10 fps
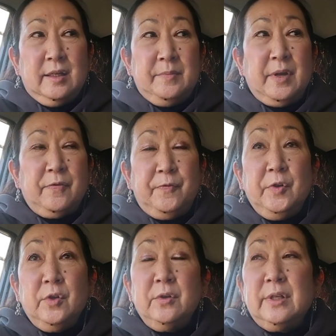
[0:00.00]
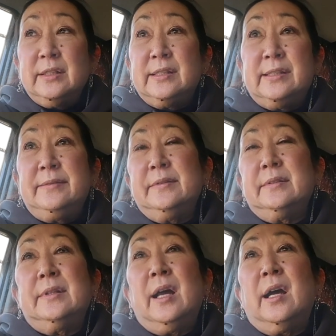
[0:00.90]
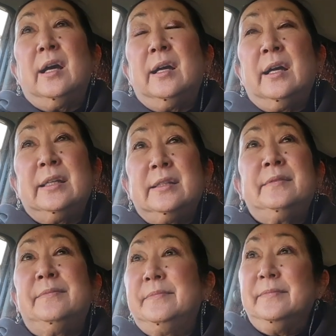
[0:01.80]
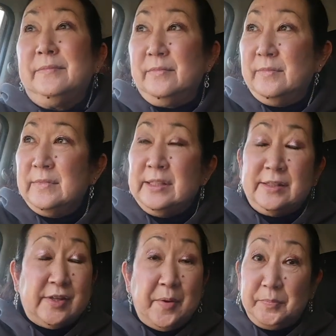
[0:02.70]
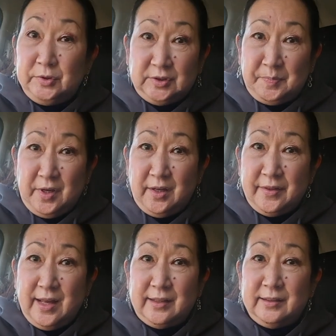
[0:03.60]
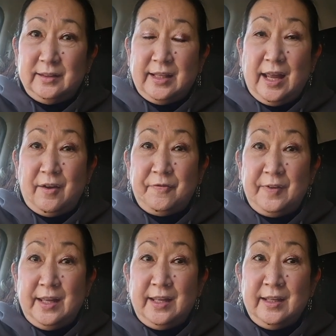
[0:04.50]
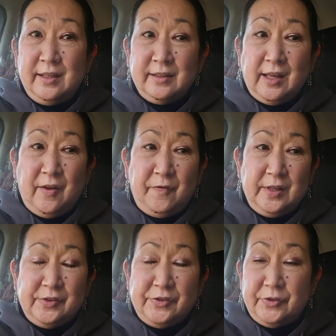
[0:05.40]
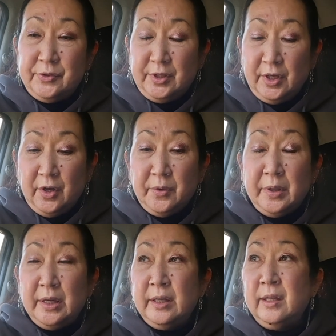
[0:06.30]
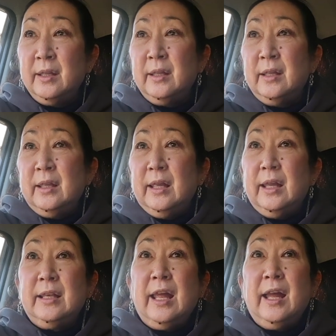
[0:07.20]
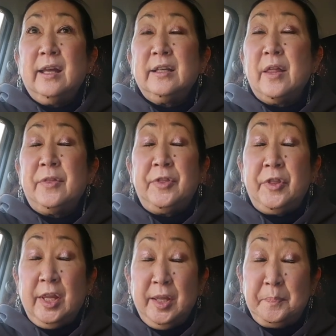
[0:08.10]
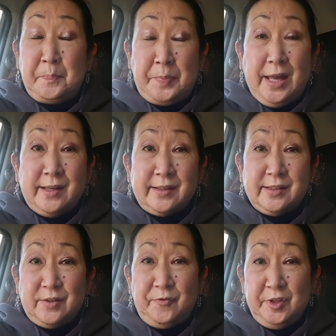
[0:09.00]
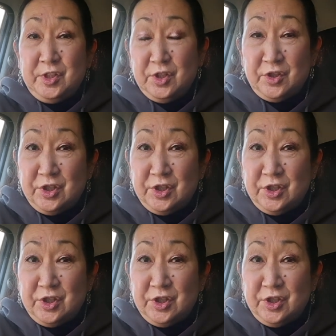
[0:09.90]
my food, I stumbled upon that little cafe studio, and had the best fish and